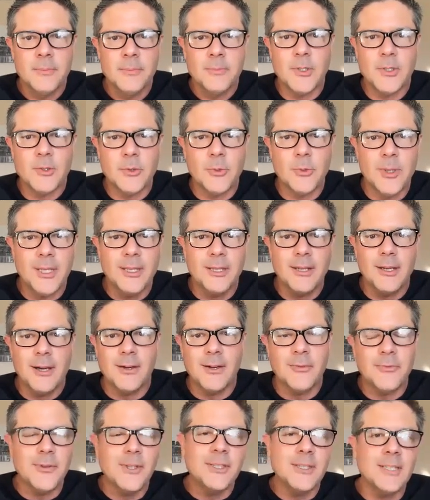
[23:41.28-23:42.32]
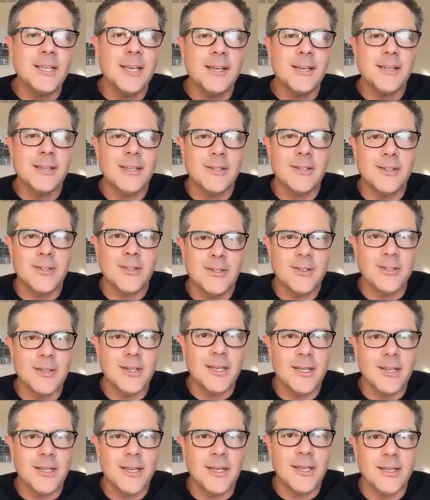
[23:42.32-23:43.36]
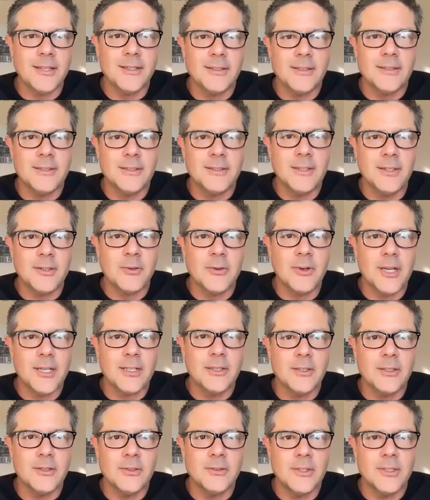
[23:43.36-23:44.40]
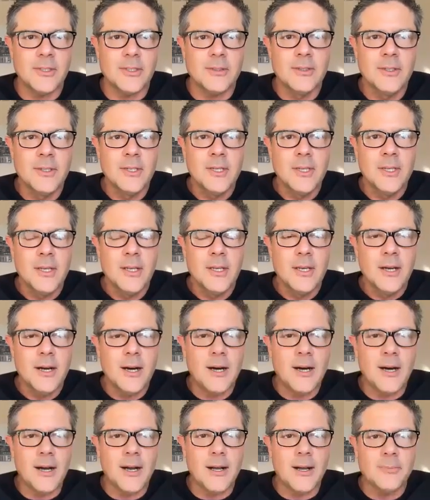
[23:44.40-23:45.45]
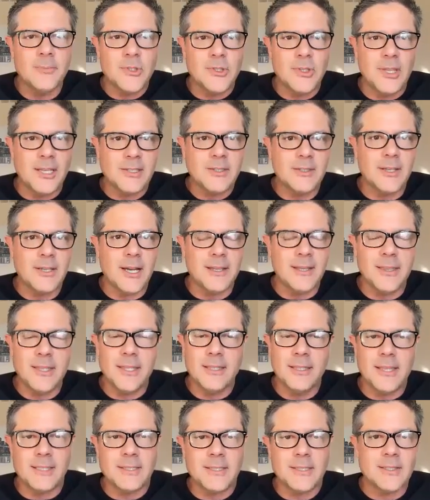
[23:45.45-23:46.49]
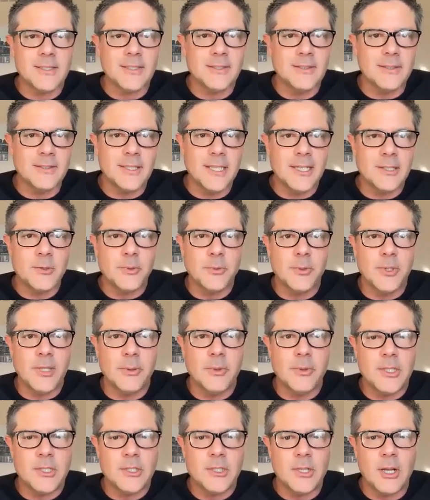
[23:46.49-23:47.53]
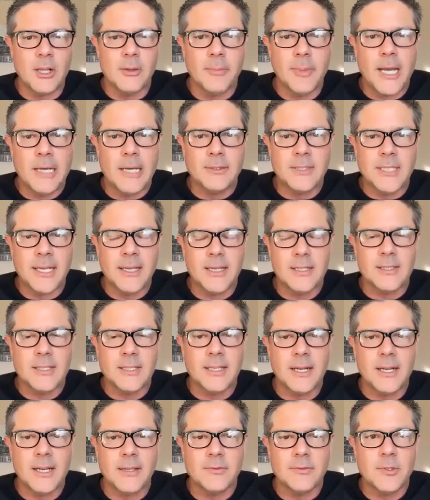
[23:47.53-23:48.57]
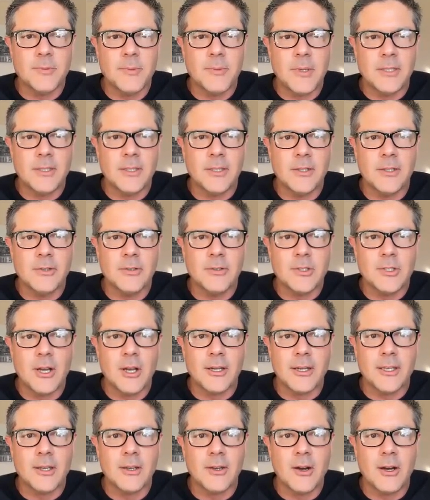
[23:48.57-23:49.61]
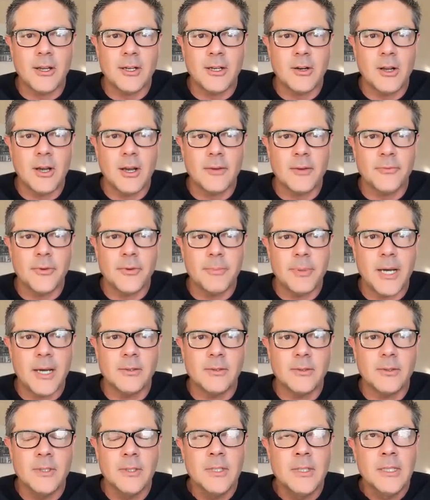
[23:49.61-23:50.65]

between a fintech here and a credit union. So I think that's really what it's all about. Tansley and I have spent years talking on and off about